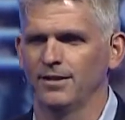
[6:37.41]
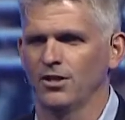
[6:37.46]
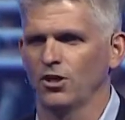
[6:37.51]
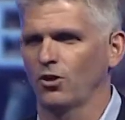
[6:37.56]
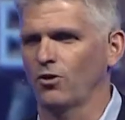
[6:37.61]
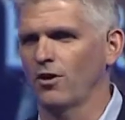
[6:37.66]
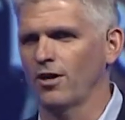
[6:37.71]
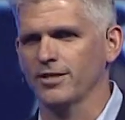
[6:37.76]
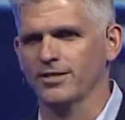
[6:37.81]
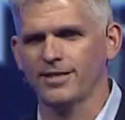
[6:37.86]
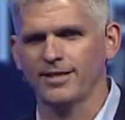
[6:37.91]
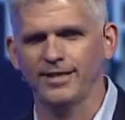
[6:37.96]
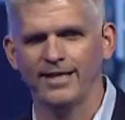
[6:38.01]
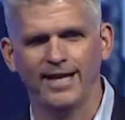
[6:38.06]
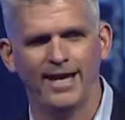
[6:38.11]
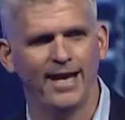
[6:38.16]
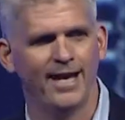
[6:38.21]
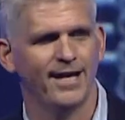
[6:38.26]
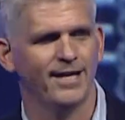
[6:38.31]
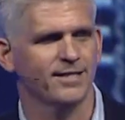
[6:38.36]
Crossing the
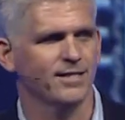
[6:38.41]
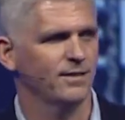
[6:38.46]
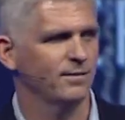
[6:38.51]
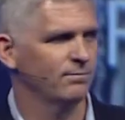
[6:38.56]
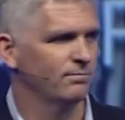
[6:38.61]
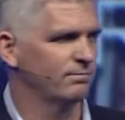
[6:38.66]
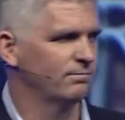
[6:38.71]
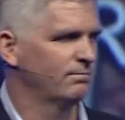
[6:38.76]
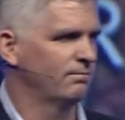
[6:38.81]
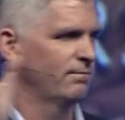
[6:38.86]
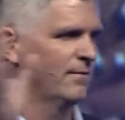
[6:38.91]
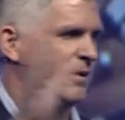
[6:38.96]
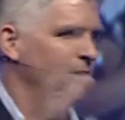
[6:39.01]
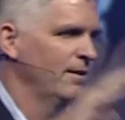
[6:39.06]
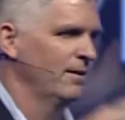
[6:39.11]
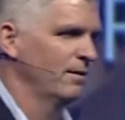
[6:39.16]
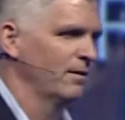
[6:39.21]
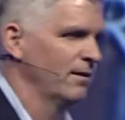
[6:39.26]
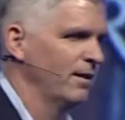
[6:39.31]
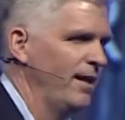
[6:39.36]
chasm,
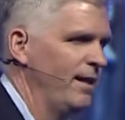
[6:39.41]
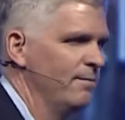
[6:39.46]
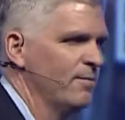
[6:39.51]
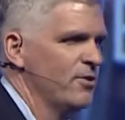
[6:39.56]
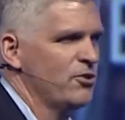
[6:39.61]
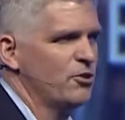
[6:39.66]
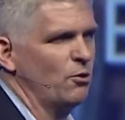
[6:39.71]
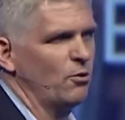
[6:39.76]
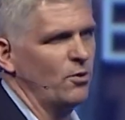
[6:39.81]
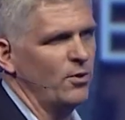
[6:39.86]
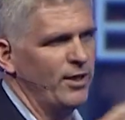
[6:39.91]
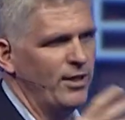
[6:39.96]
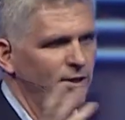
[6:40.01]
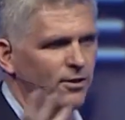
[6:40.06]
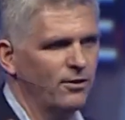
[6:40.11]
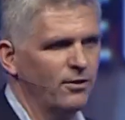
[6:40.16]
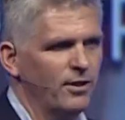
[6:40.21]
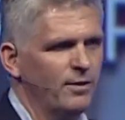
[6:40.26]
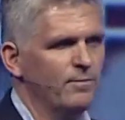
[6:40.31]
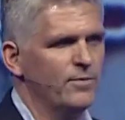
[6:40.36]
late majority,
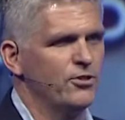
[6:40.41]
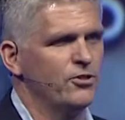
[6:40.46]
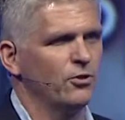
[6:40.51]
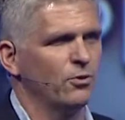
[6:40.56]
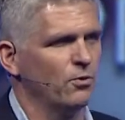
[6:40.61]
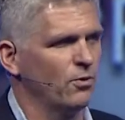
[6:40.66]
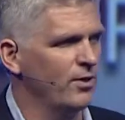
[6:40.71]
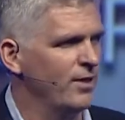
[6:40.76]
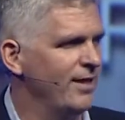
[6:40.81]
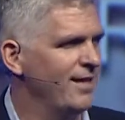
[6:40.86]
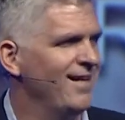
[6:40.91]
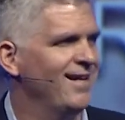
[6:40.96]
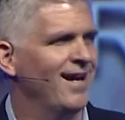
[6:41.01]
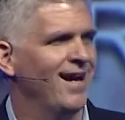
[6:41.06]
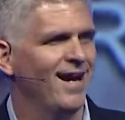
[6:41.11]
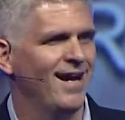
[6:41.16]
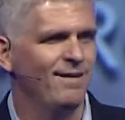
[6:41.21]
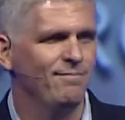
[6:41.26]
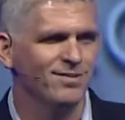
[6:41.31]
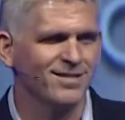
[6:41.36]
early majority,
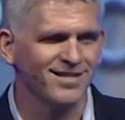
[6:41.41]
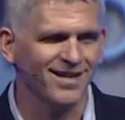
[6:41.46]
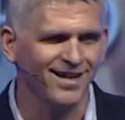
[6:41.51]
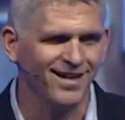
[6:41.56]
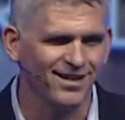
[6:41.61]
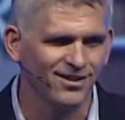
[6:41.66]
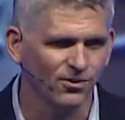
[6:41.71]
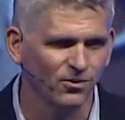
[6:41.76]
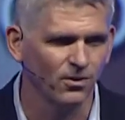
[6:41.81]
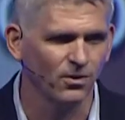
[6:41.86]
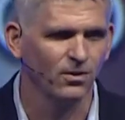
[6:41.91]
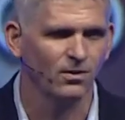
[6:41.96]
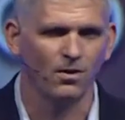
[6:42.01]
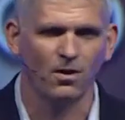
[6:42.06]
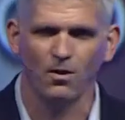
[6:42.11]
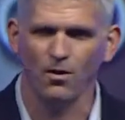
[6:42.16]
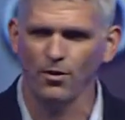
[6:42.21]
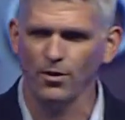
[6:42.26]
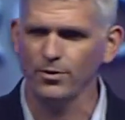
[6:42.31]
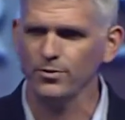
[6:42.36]
hype cycle,
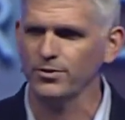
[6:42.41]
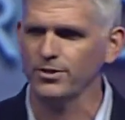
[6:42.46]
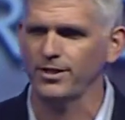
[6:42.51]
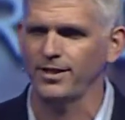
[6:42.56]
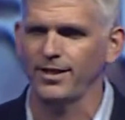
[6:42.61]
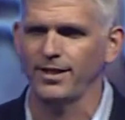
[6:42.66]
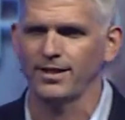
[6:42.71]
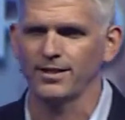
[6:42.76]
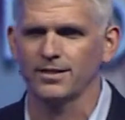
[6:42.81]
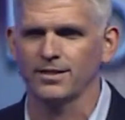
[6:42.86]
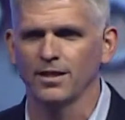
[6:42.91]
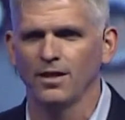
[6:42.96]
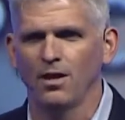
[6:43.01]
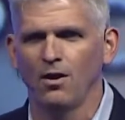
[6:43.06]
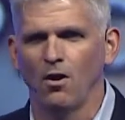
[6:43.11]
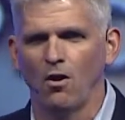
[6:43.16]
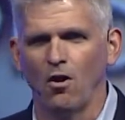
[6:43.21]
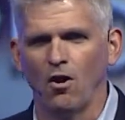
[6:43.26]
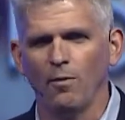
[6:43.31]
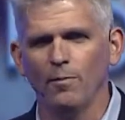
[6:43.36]
all those things
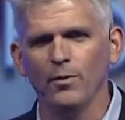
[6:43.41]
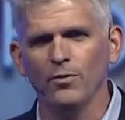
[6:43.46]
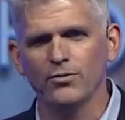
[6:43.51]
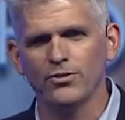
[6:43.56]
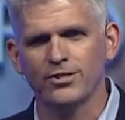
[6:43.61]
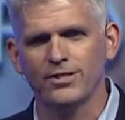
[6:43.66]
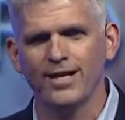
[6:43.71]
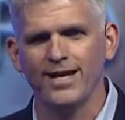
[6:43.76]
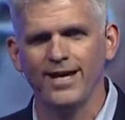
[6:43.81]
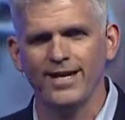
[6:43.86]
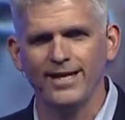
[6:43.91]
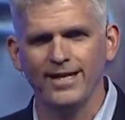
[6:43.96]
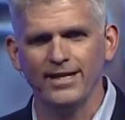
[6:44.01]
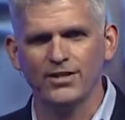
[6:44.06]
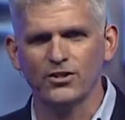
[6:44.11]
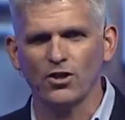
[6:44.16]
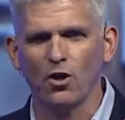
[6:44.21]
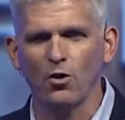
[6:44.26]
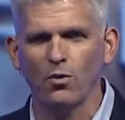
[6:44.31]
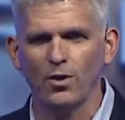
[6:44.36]
almost say
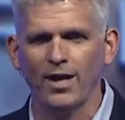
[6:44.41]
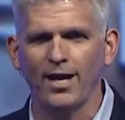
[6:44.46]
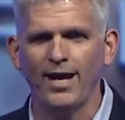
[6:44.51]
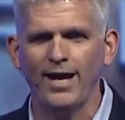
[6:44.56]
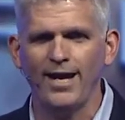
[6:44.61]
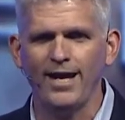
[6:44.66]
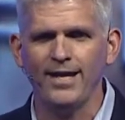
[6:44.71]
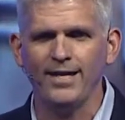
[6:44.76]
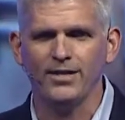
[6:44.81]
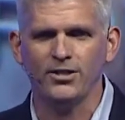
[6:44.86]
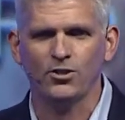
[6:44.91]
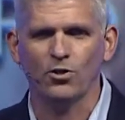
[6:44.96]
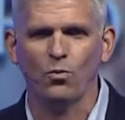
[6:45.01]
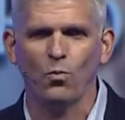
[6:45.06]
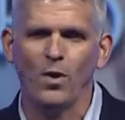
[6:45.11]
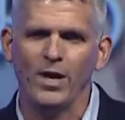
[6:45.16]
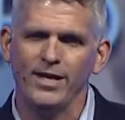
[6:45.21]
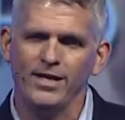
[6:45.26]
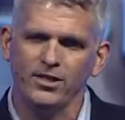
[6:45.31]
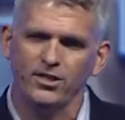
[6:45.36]
it's okay to
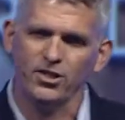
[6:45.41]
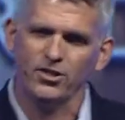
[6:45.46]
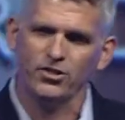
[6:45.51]
wait to